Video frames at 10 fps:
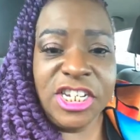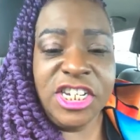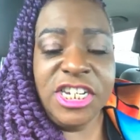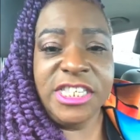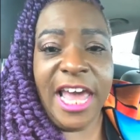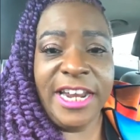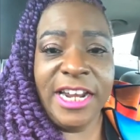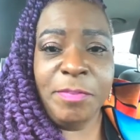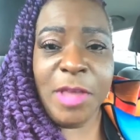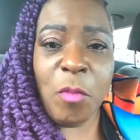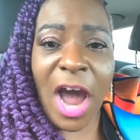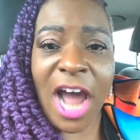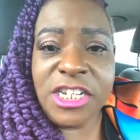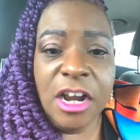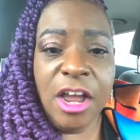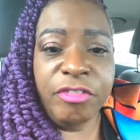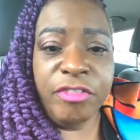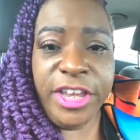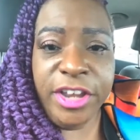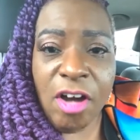she's standing up there watching her
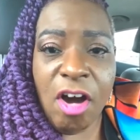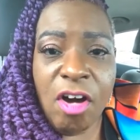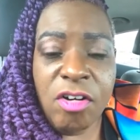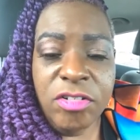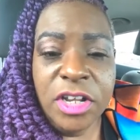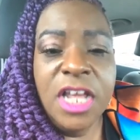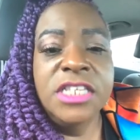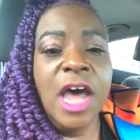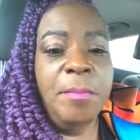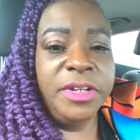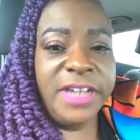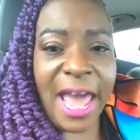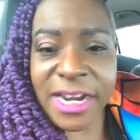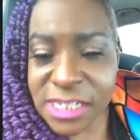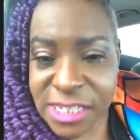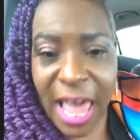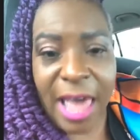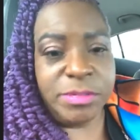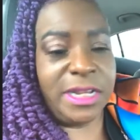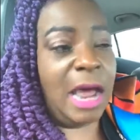3-year-old tumble down the
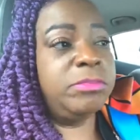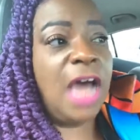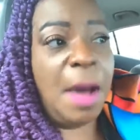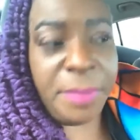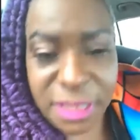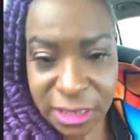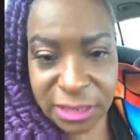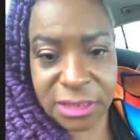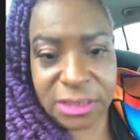steps, and I'm tumbling.